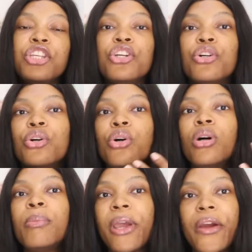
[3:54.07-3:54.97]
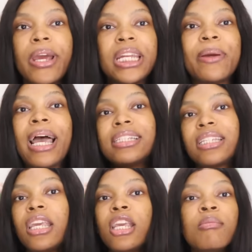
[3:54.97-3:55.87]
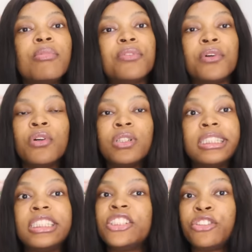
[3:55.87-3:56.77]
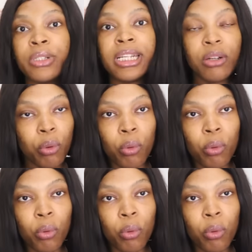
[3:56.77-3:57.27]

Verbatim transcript: Neo, Pere, they were asking him for this drink.